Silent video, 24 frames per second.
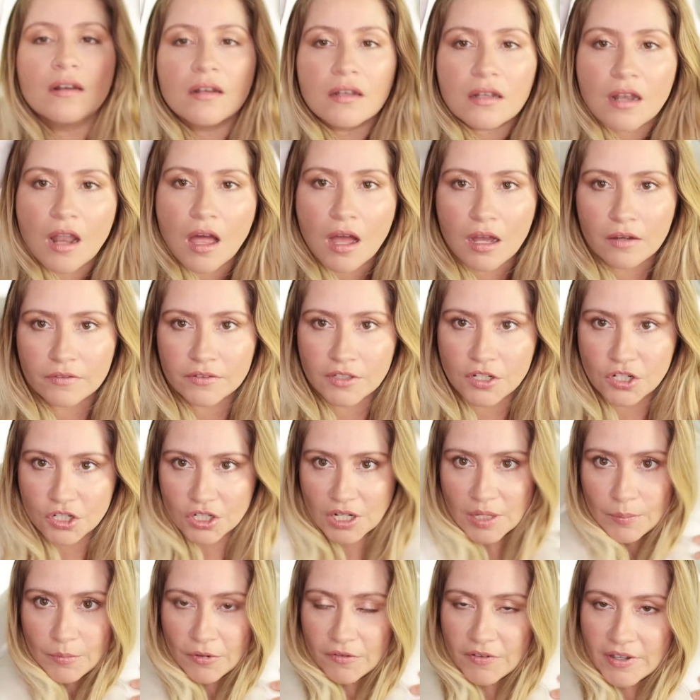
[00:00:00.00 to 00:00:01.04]
love the
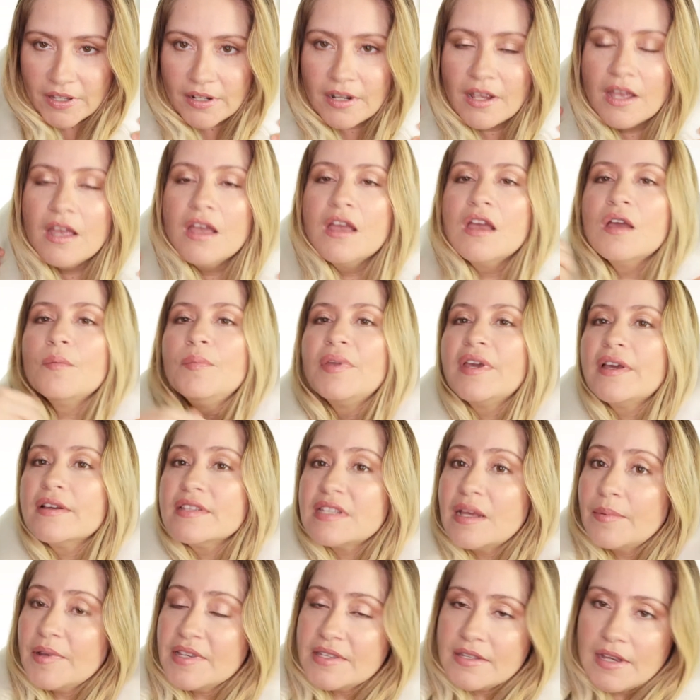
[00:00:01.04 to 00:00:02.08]
shape of it
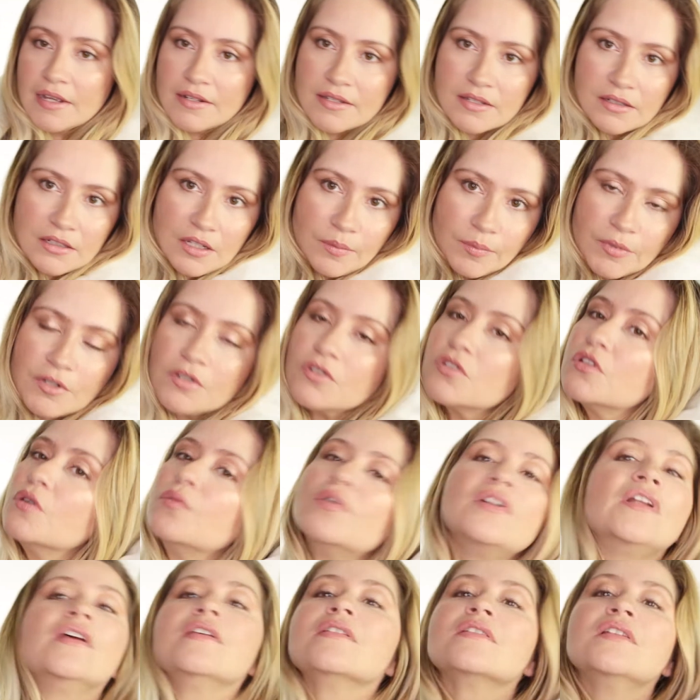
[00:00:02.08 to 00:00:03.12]
because I'm a side sleeper. So
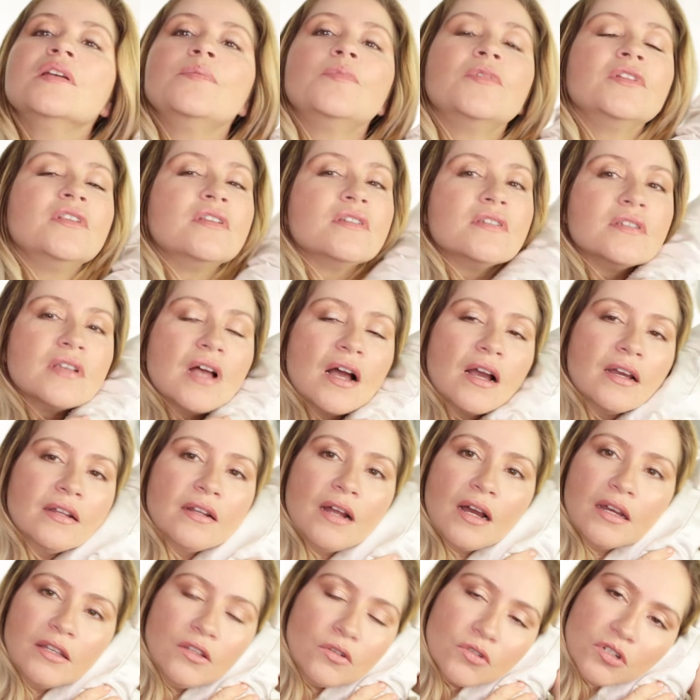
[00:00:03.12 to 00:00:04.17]
when I sleep on the side,
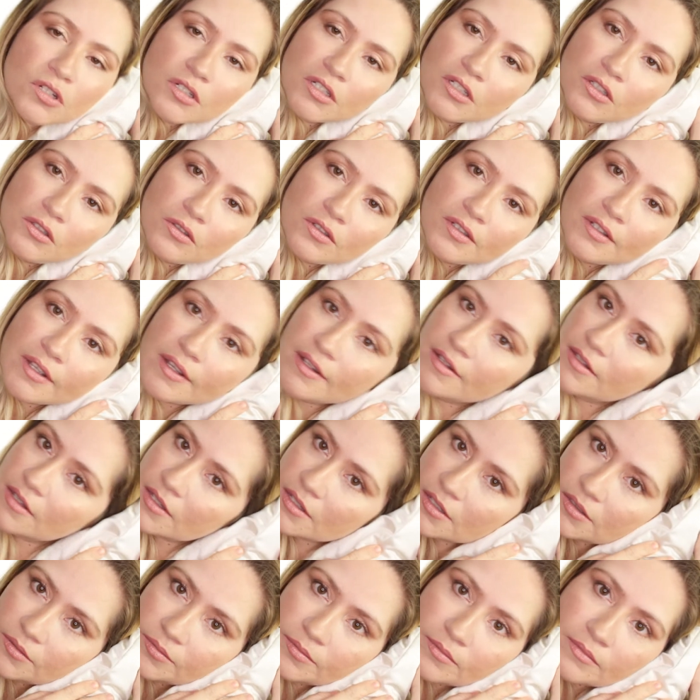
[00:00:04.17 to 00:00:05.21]
I usually do
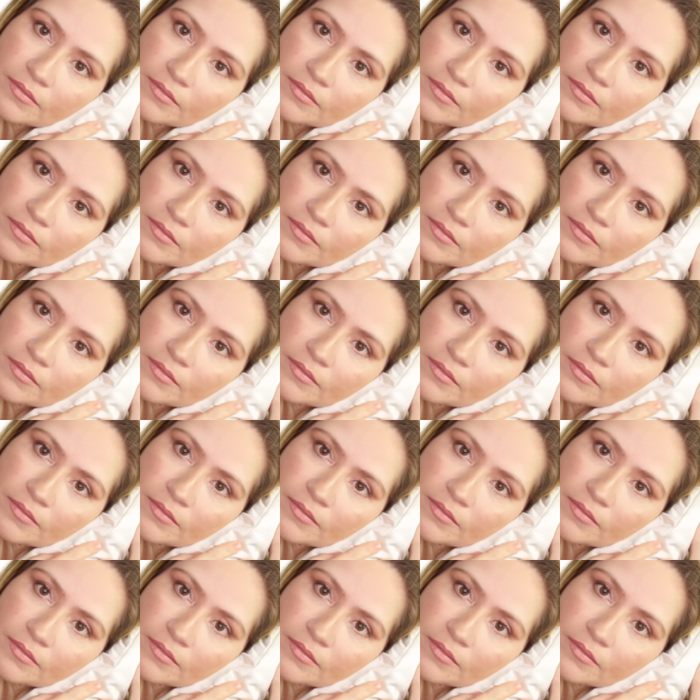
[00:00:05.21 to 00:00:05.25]
this.